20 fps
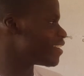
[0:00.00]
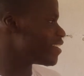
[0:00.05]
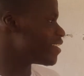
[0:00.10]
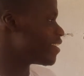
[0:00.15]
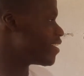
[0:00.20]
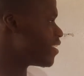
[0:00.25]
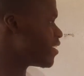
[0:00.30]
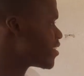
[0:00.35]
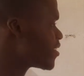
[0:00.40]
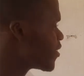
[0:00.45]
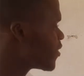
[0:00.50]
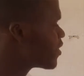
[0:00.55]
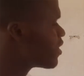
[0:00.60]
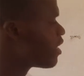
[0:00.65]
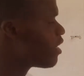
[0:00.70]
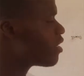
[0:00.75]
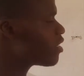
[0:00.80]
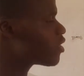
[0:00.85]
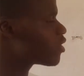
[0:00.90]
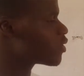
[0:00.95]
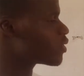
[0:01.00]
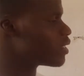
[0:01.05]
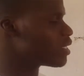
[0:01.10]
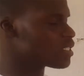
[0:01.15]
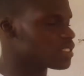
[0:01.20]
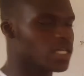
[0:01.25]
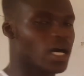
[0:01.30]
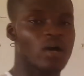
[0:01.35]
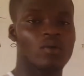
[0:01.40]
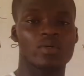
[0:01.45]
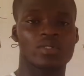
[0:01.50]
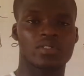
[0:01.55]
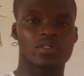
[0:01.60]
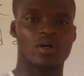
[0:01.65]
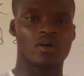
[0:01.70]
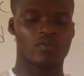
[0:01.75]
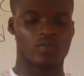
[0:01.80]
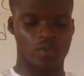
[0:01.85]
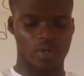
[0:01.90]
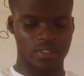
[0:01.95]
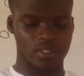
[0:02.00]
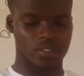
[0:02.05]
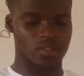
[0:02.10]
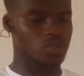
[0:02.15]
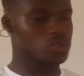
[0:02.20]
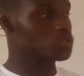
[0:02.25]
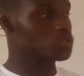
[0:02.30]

Yeah, so thank you. This is how we solve questions